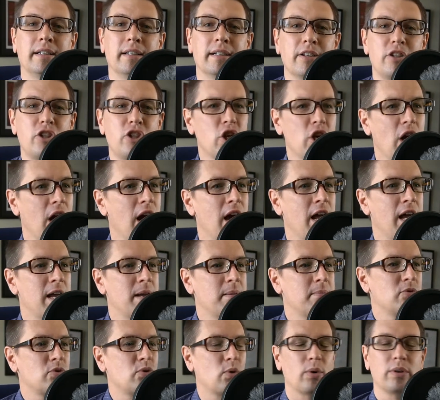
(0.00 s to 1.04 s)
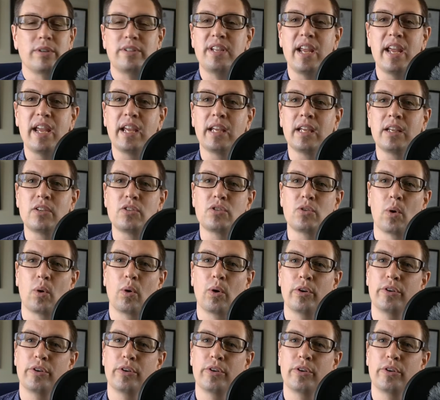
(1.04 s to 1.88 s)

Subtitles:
chimes or dings or